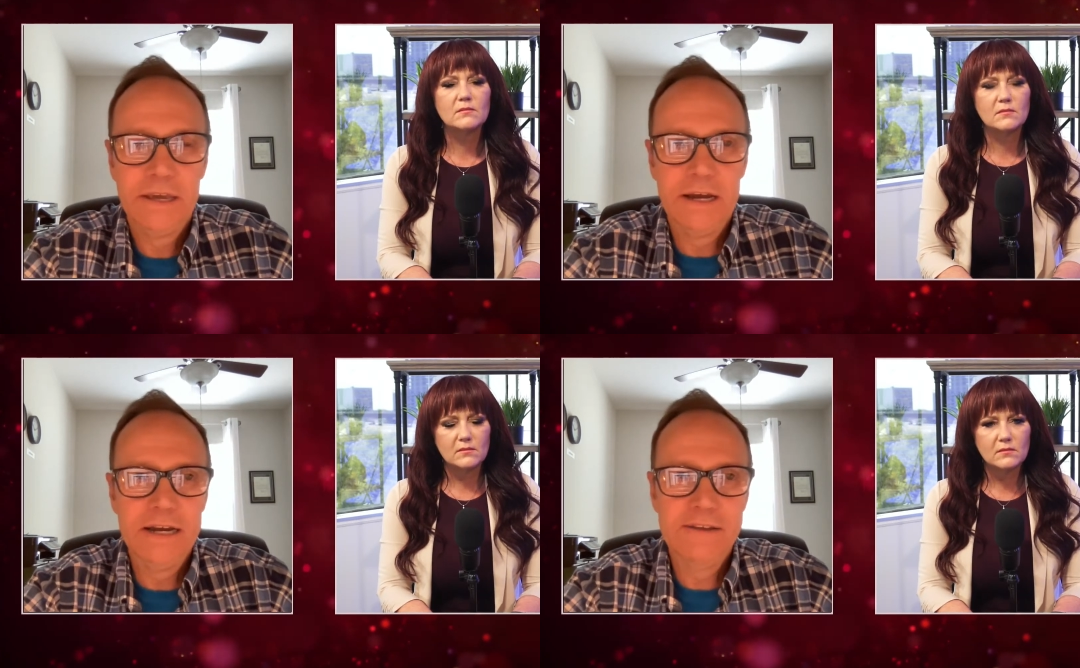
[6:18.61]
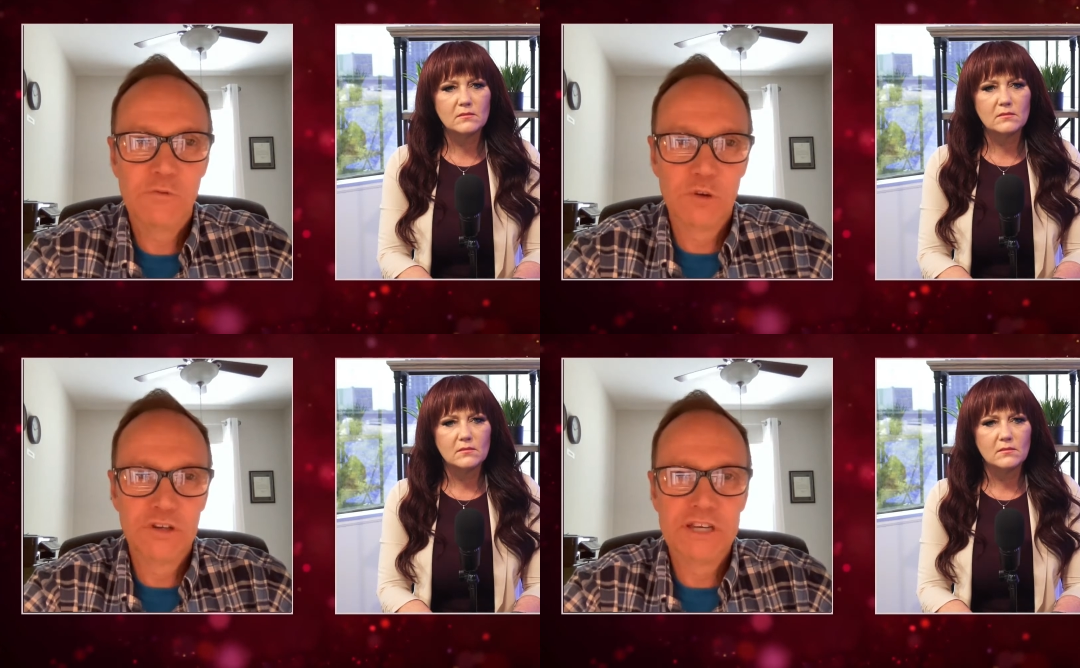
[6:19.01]
Speaker 1: Uh,
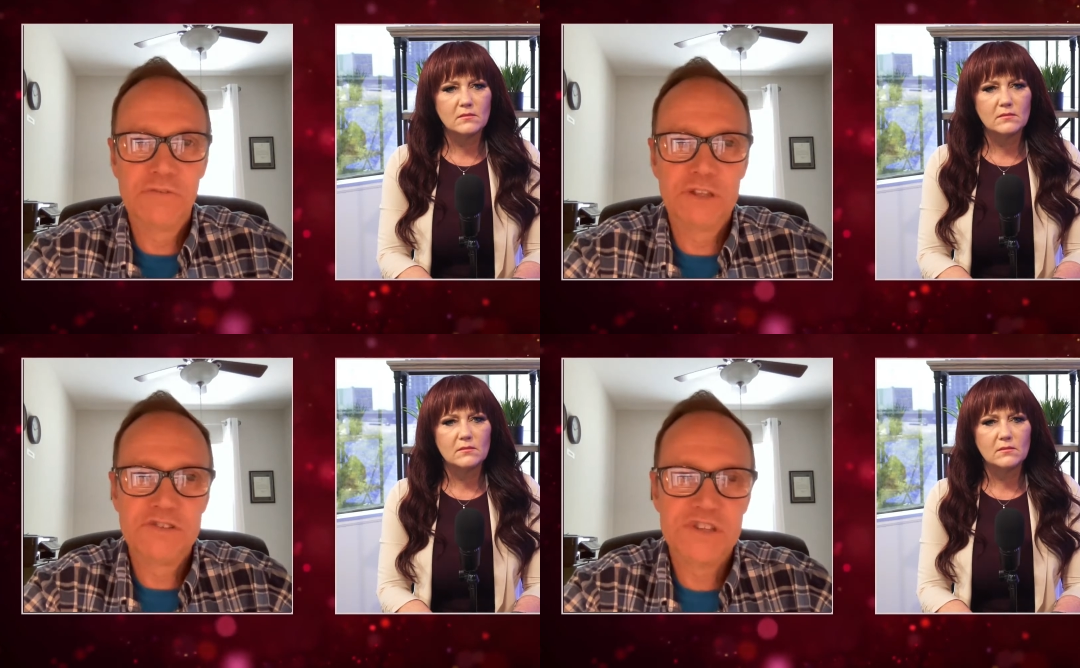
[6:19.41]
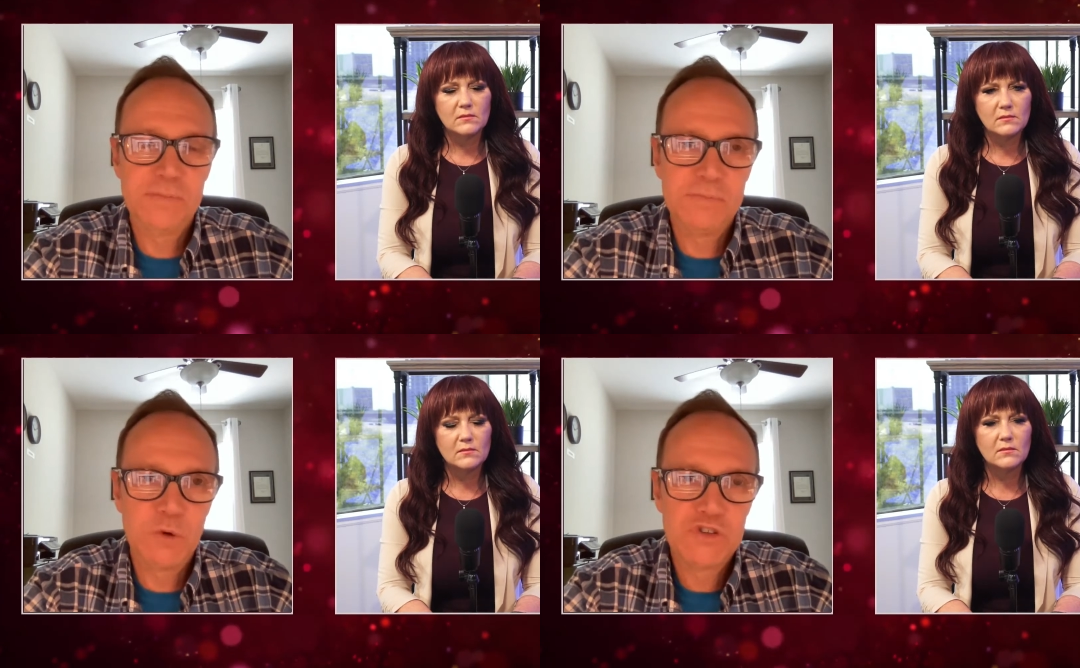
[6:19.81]
if we're looking for the
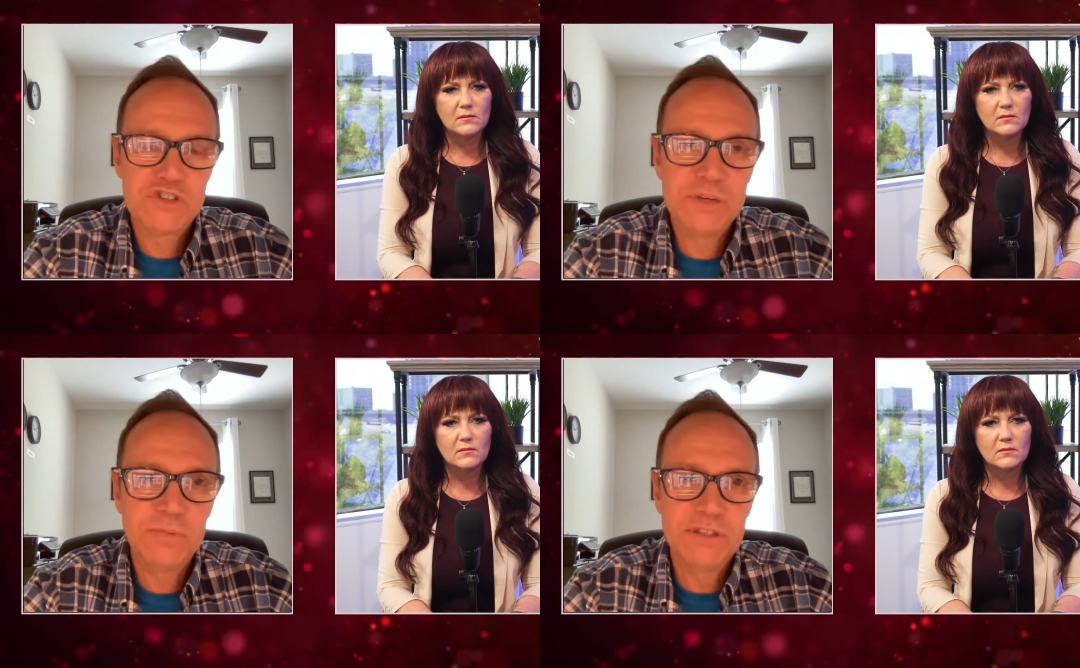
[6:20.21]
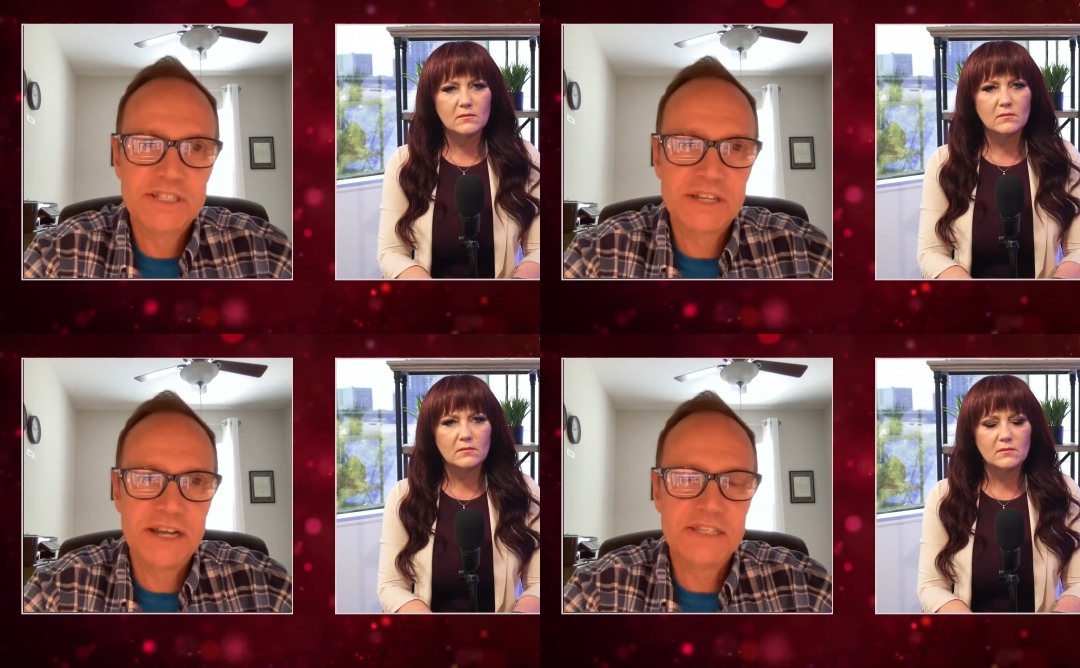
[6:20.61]
sim most
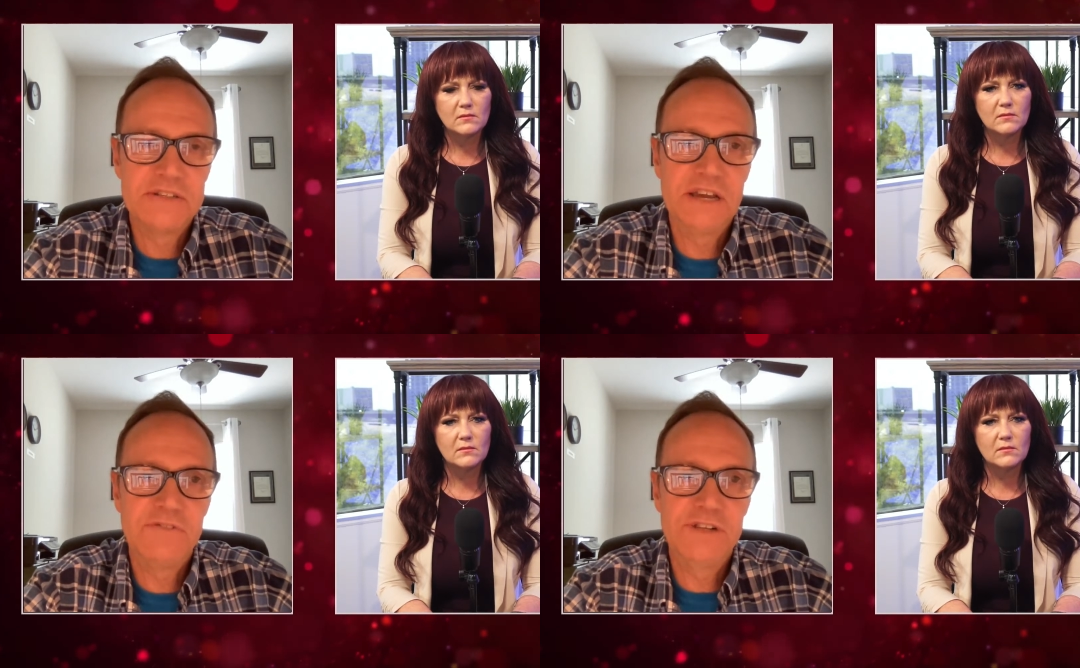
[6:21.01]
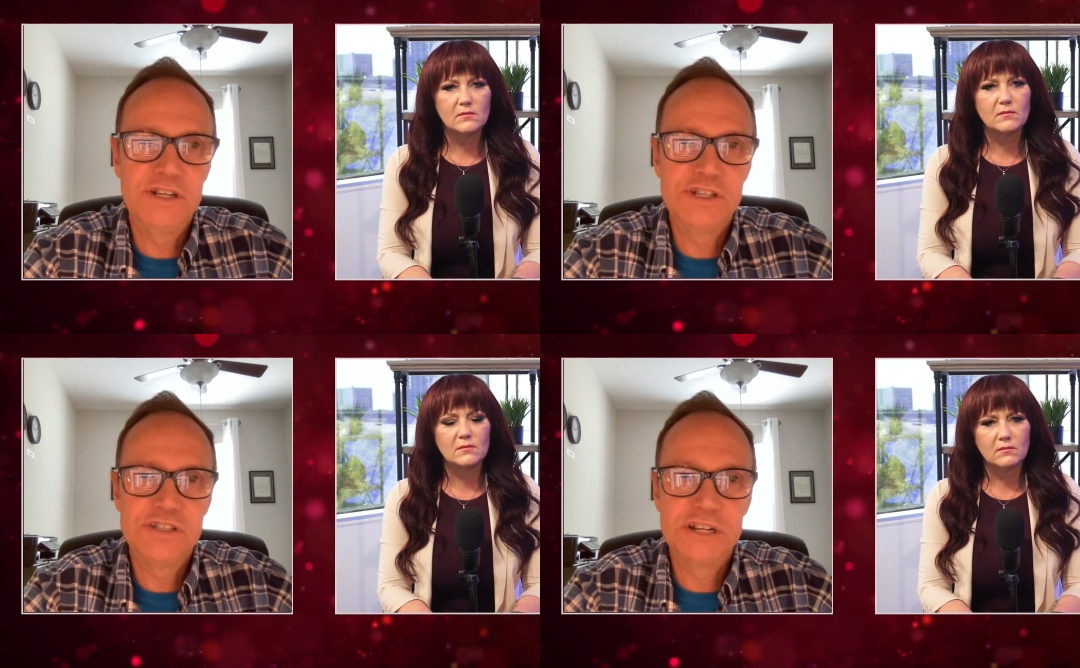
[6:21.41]
simplest kinds of
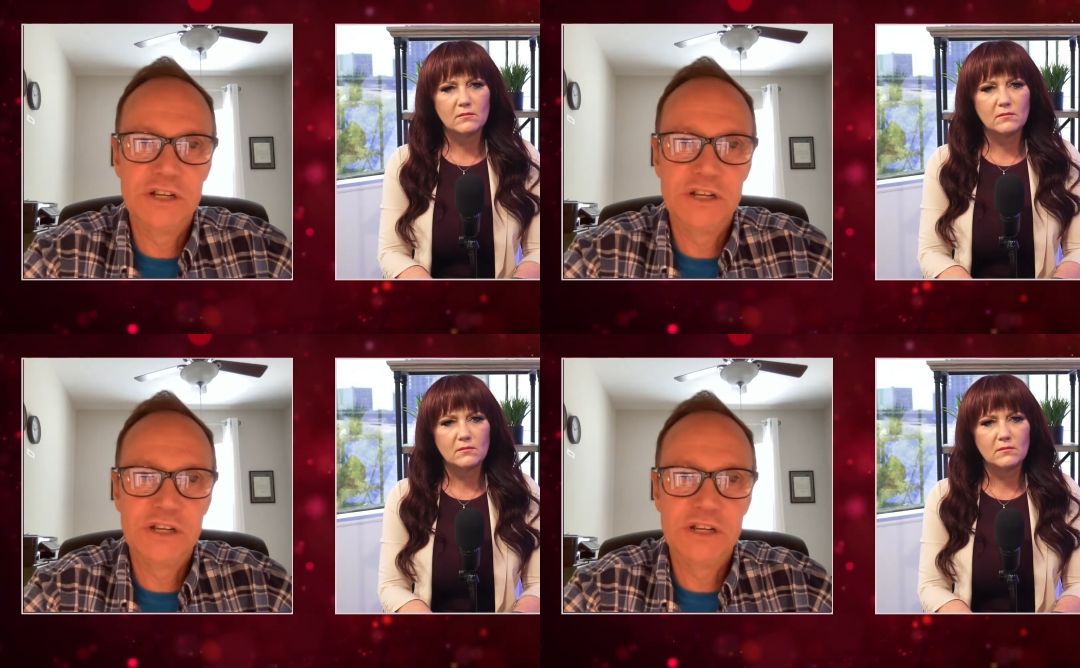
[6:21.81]
definitions,